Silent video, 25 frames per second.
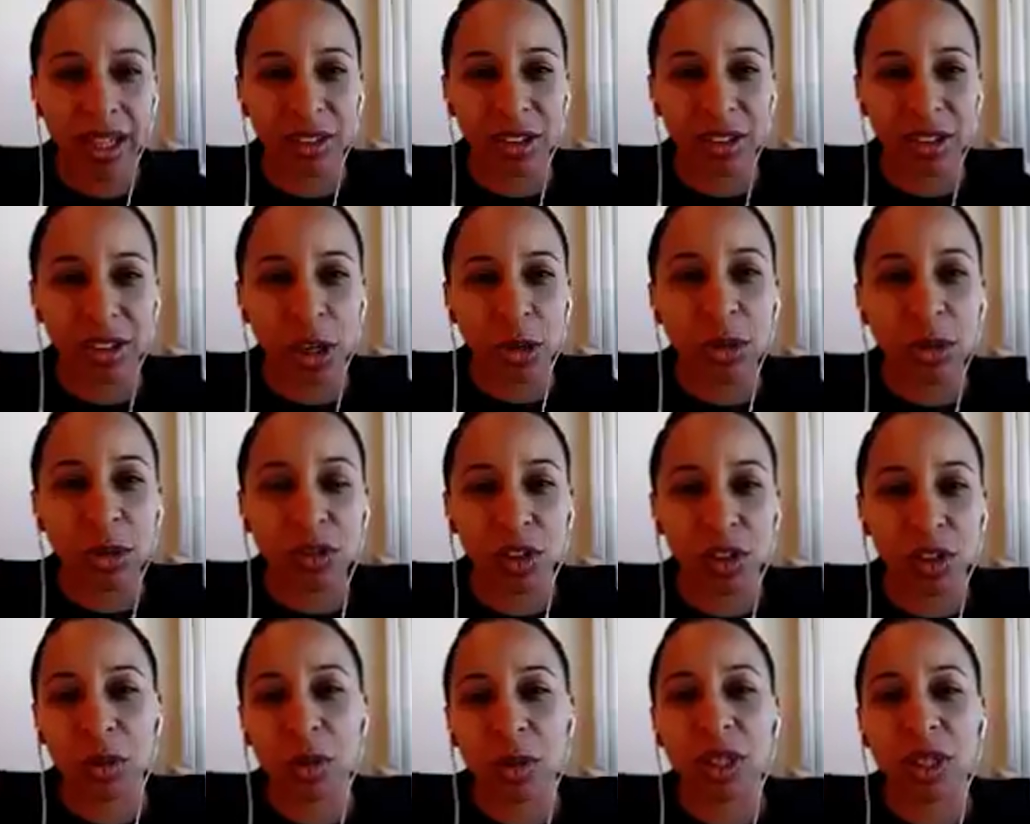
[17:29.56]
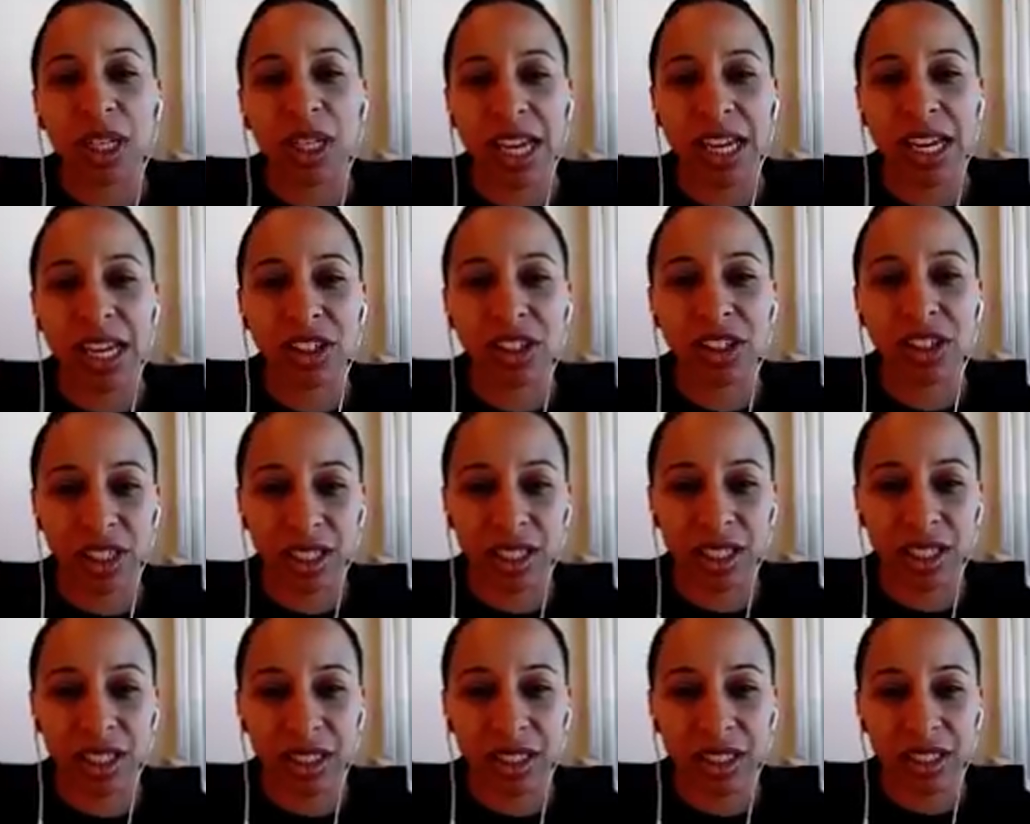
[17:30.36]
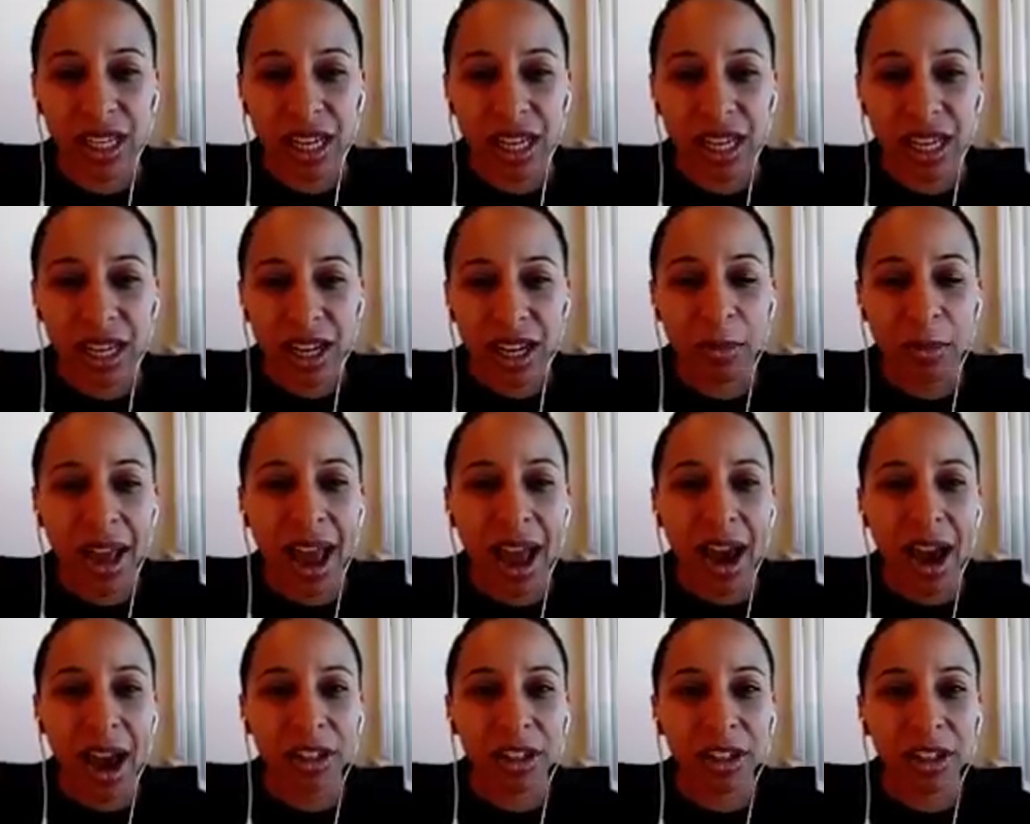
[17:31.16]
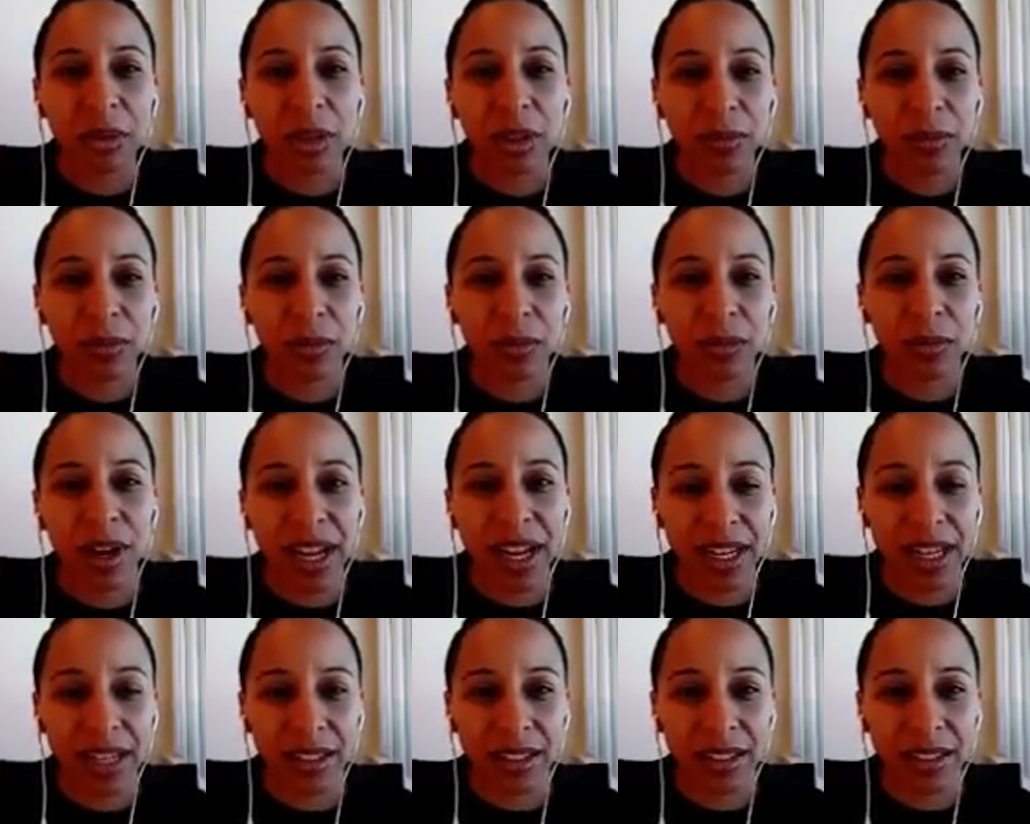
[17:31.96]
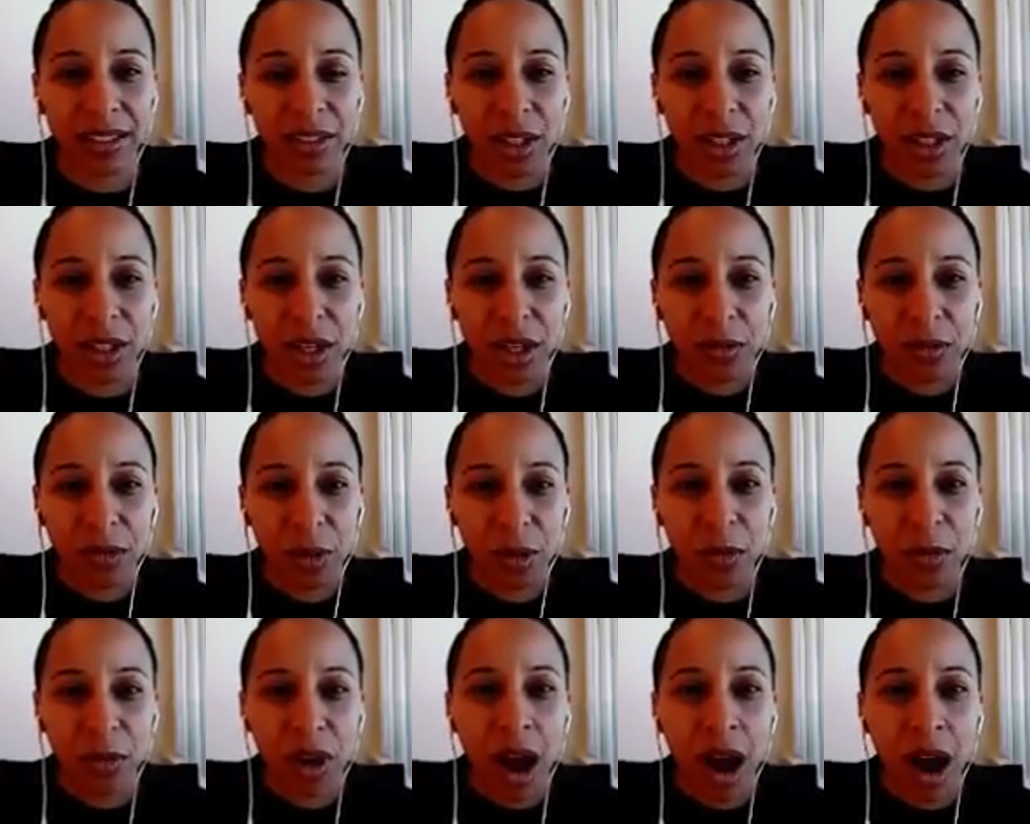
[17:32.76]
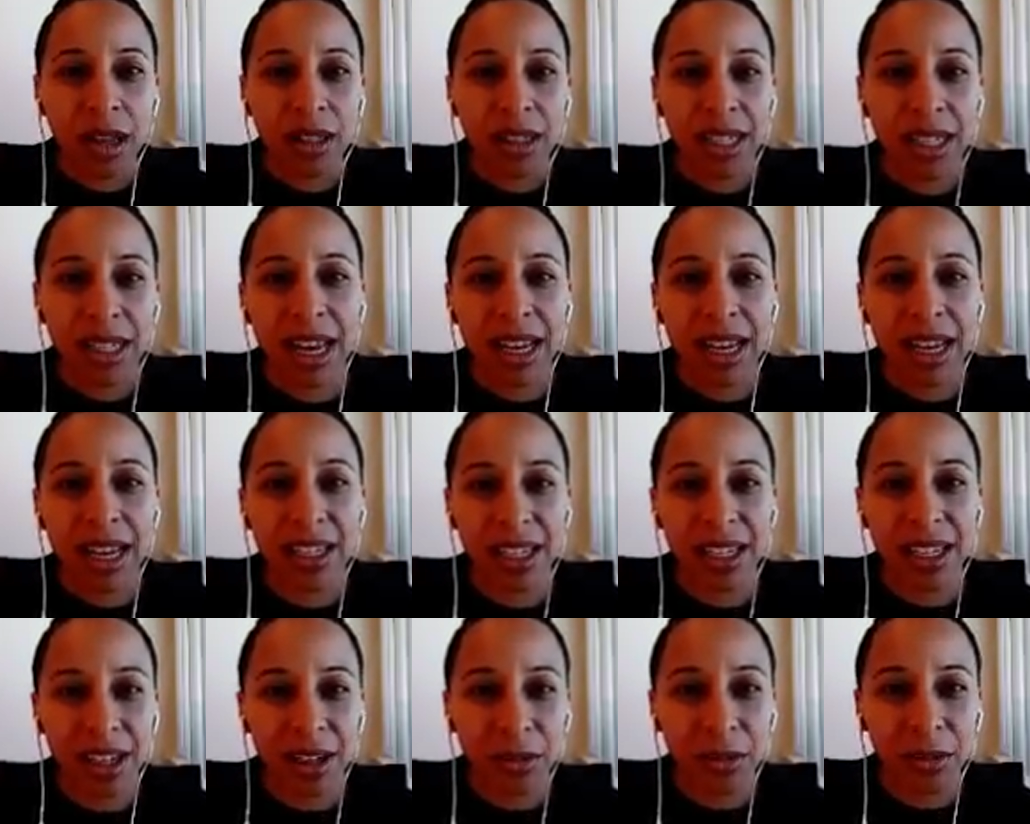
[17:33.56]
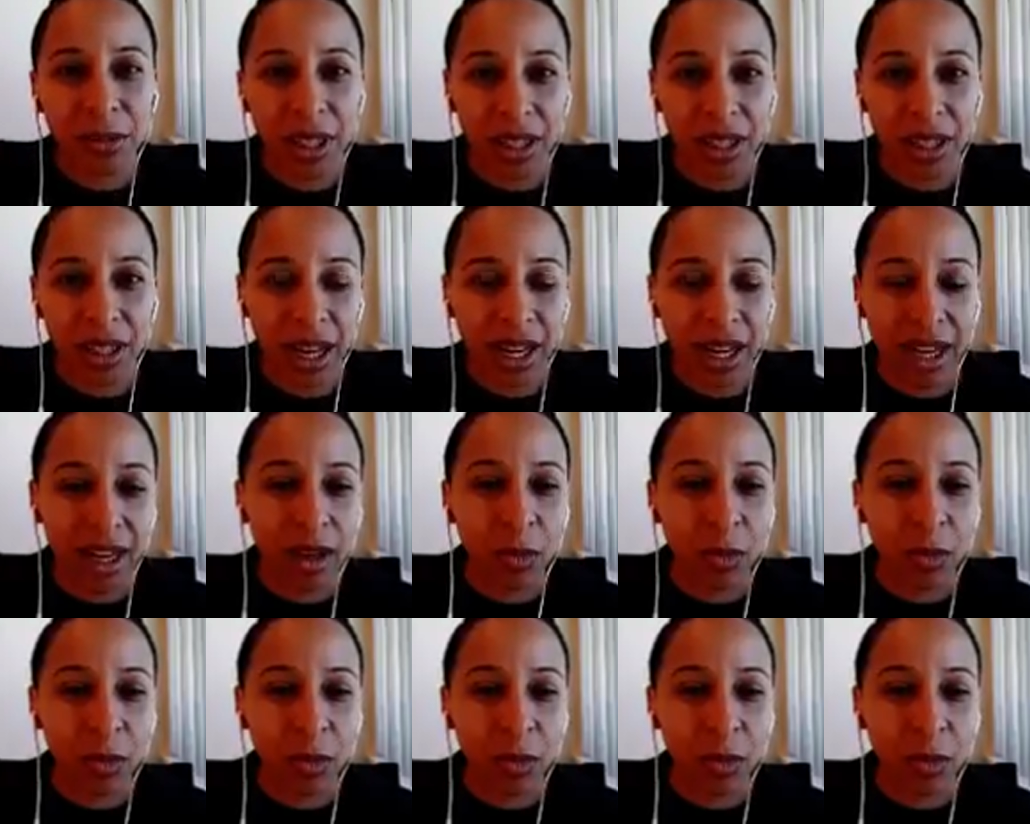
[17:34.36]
terms of communication, how do you refrain from not taking with, like,